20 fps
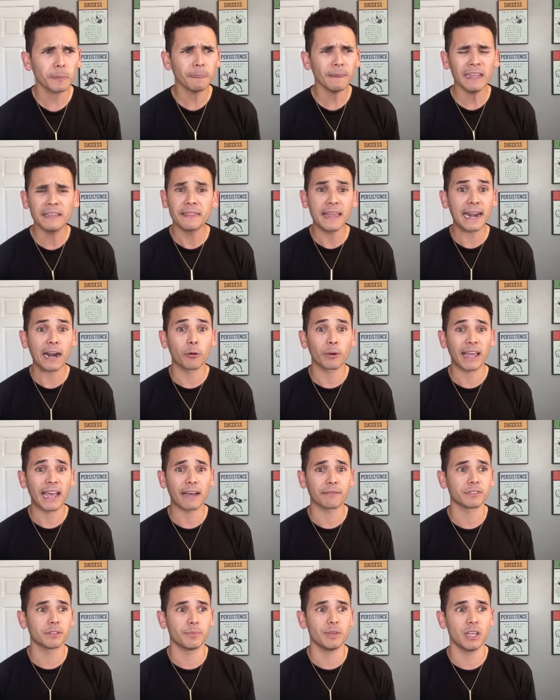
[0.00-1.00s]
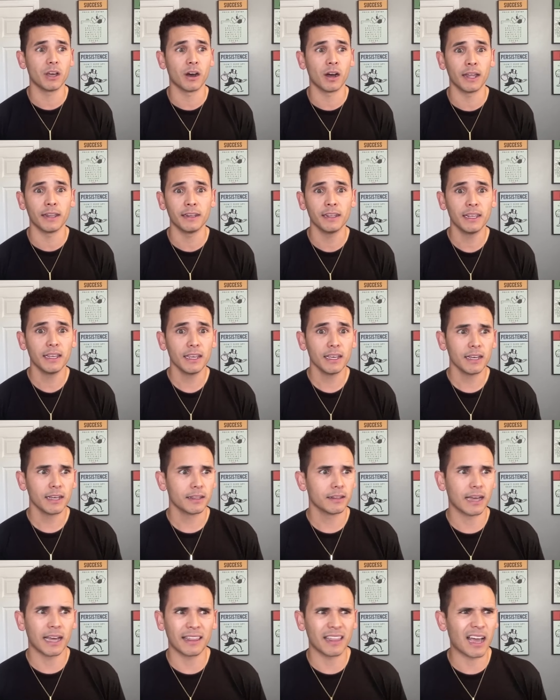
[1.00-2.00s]
and that I would have to be on
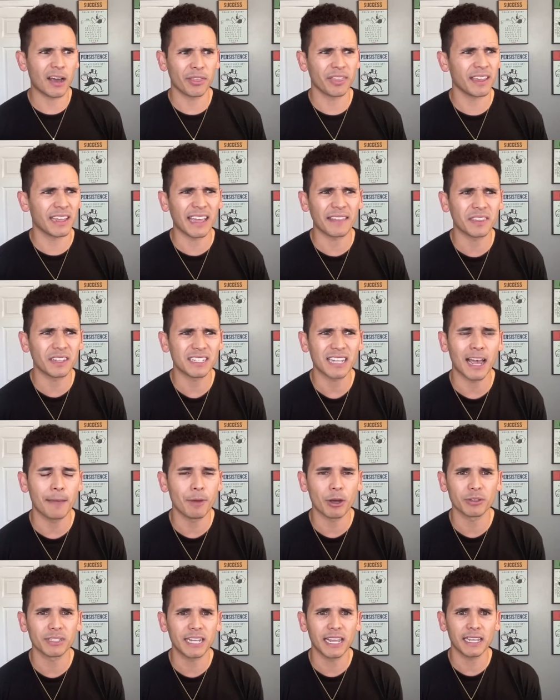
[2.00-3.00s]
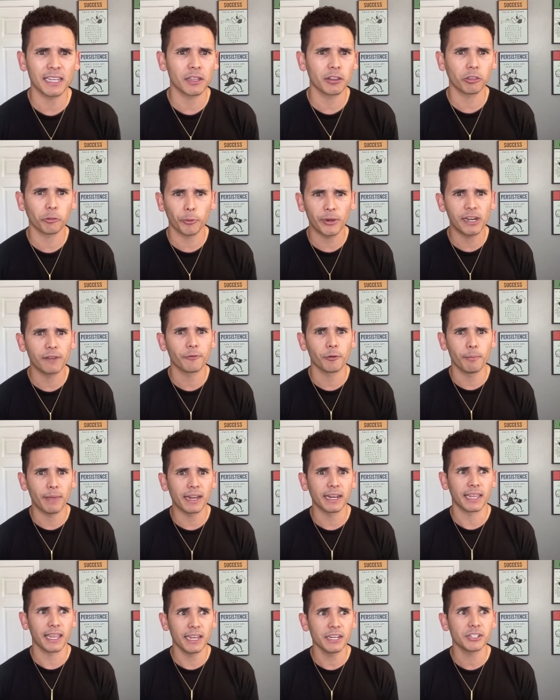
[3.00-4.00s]
I, I, think at the time I was taking three different
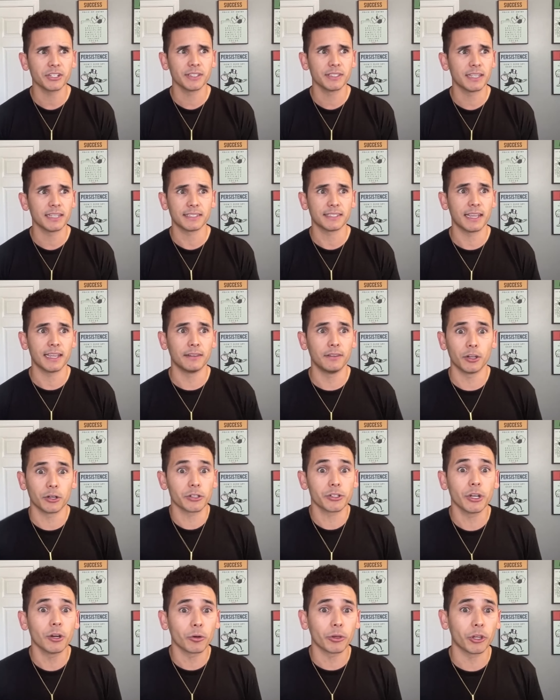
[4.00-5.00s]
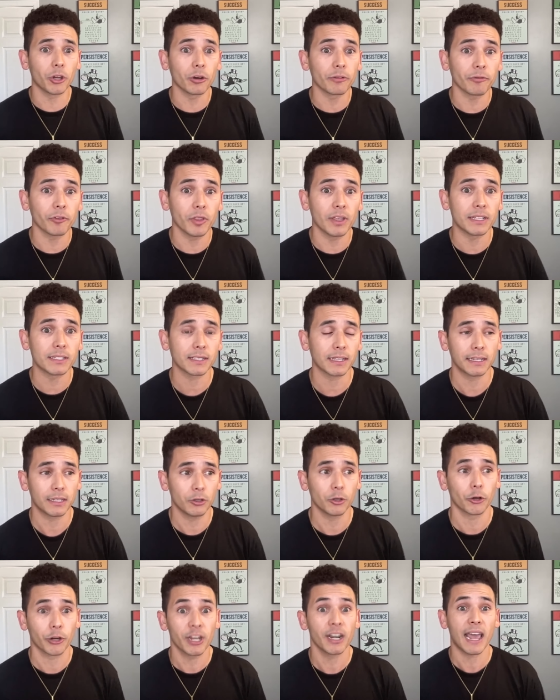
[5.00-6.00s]
medications. They said, there's no cure for this. Like,
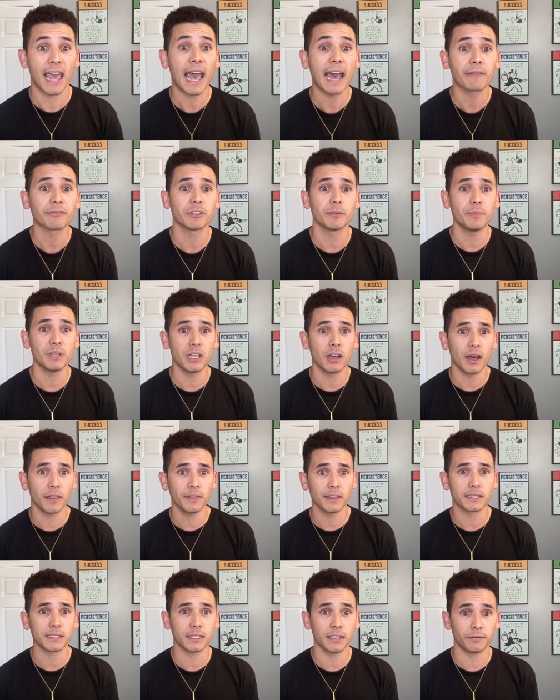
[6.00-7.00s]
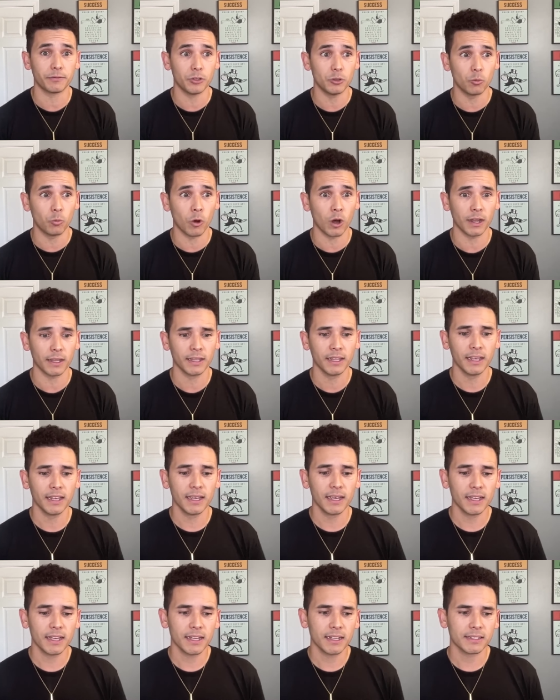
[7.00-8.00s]
you're going to have to be on this if you want
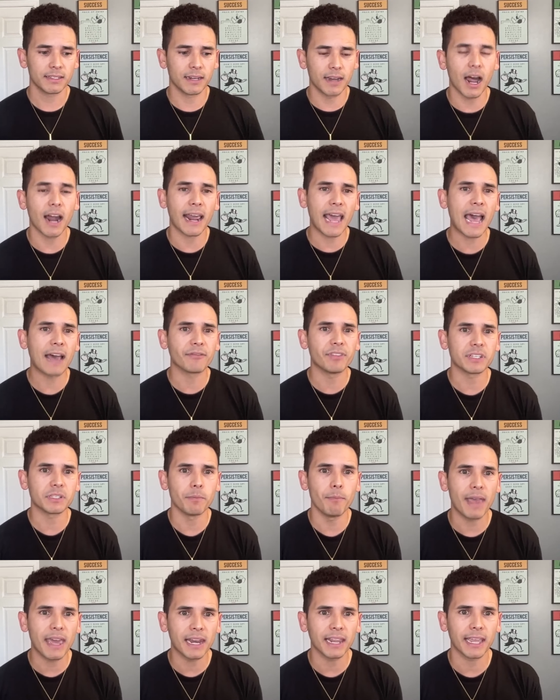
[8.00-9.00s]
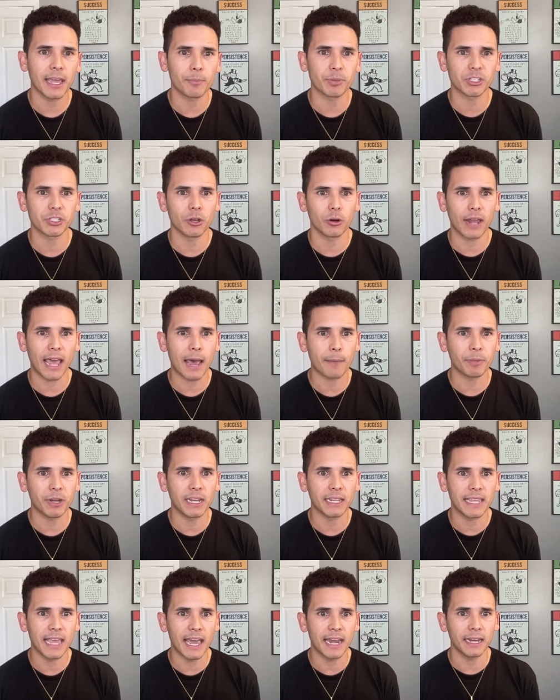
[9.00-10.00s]
to not have this manic episode happen
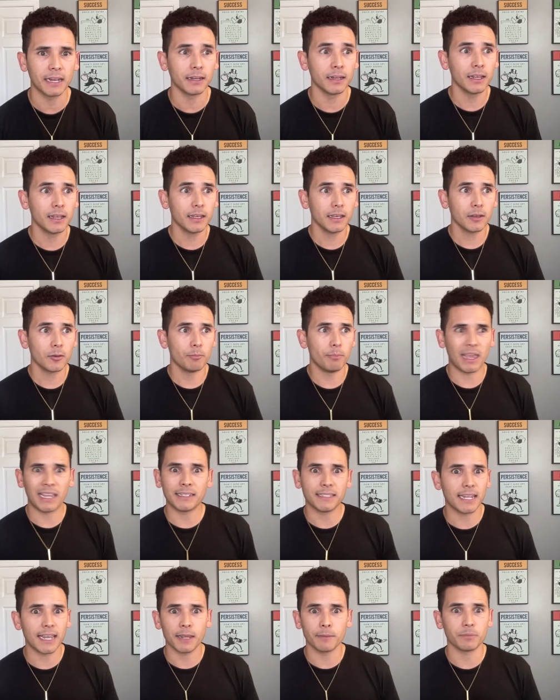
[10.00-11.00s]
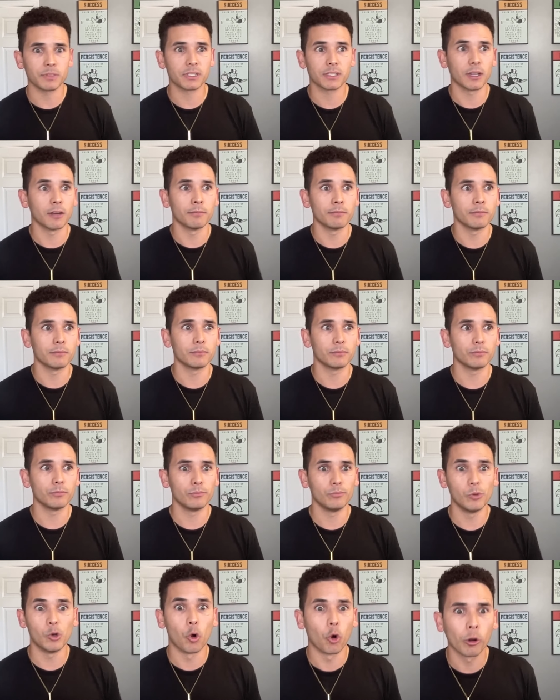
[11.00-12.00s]
again and maintain some
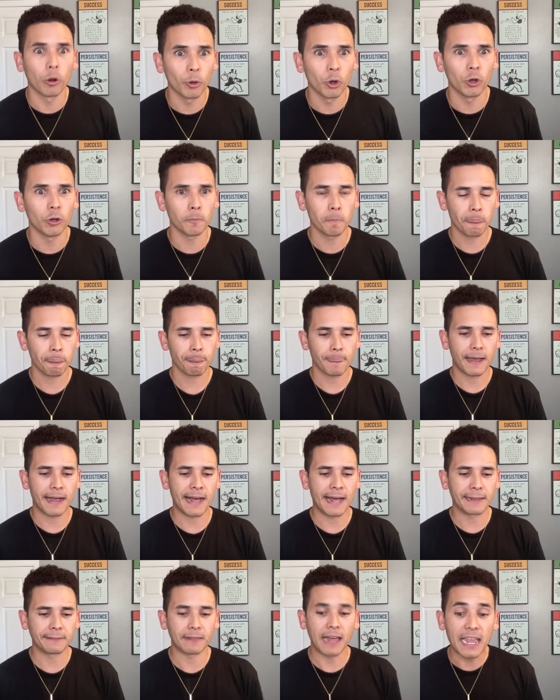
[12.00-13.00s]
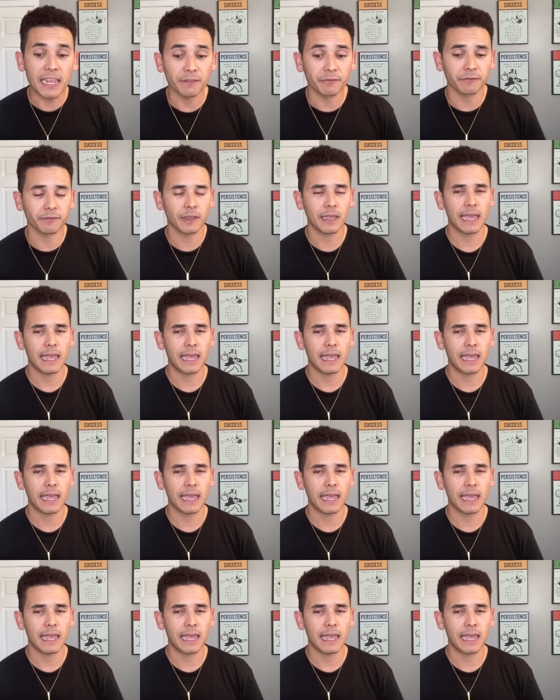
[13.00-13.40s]
normal uh, life.